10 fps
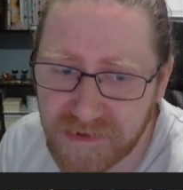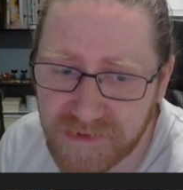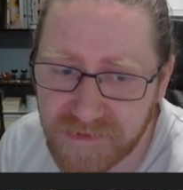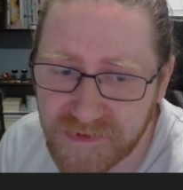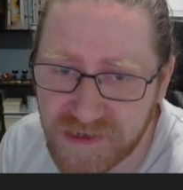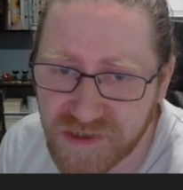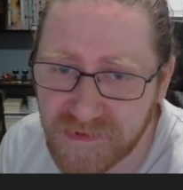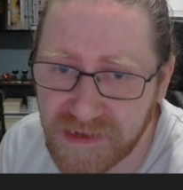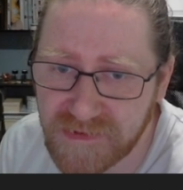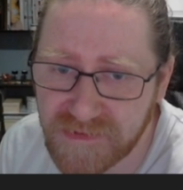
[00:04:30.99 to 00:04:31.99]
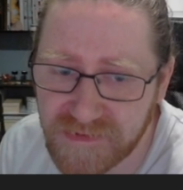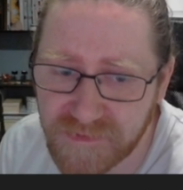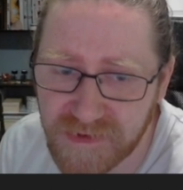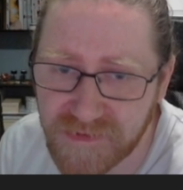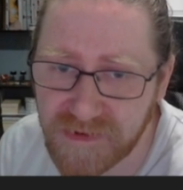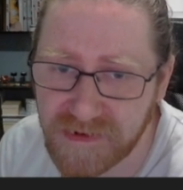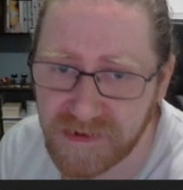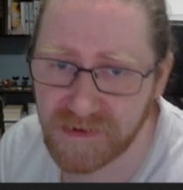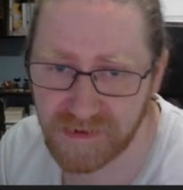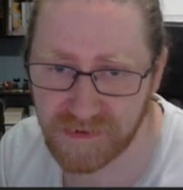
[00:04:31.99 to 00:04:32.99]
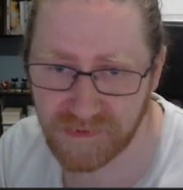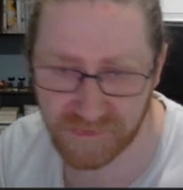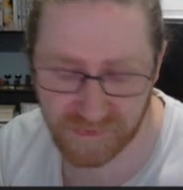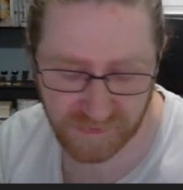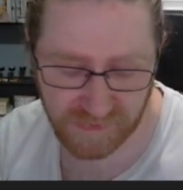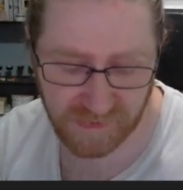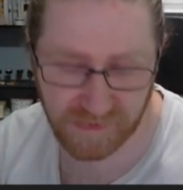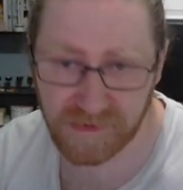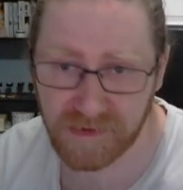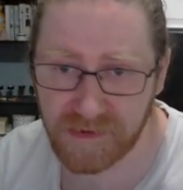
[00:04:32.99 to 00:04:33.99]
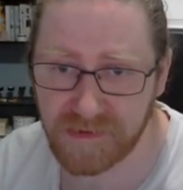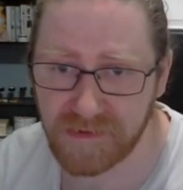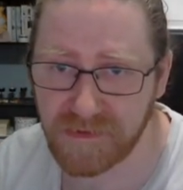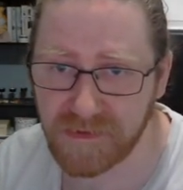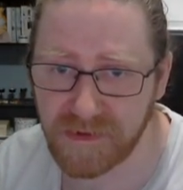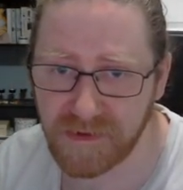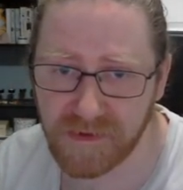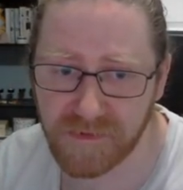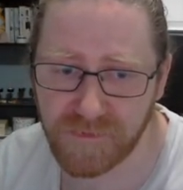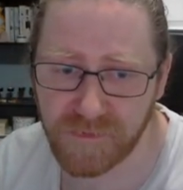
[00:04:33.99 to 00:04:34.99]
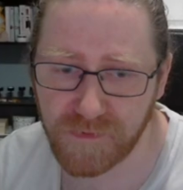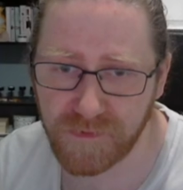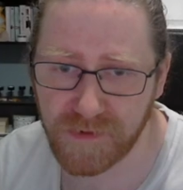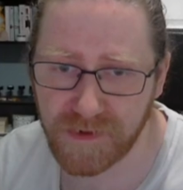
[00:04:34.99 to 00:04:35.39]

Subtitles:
getting additional attacks is basically the thing for